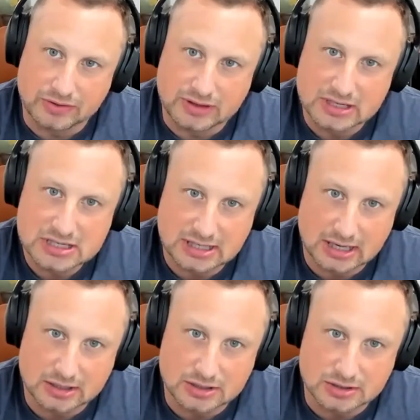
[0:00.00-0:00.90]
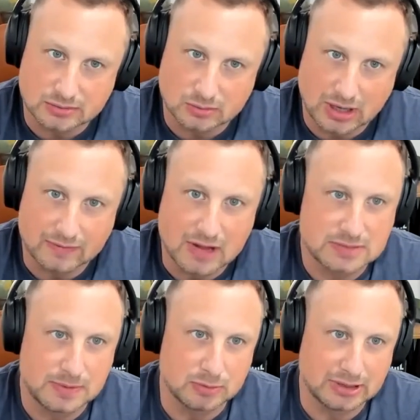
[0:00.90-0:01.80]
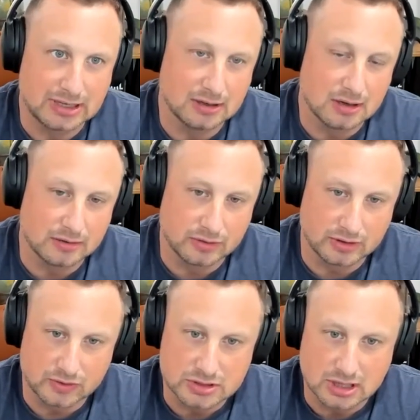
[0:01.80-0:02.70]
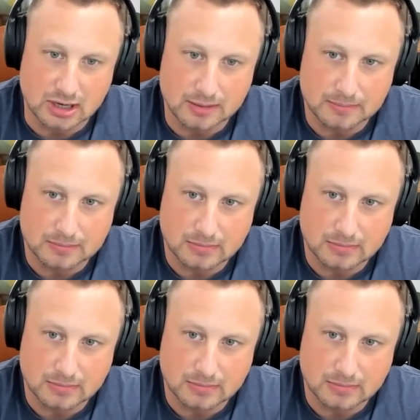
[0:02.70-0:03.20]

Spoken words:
At this stage, we have lots of people getting on it for the first time.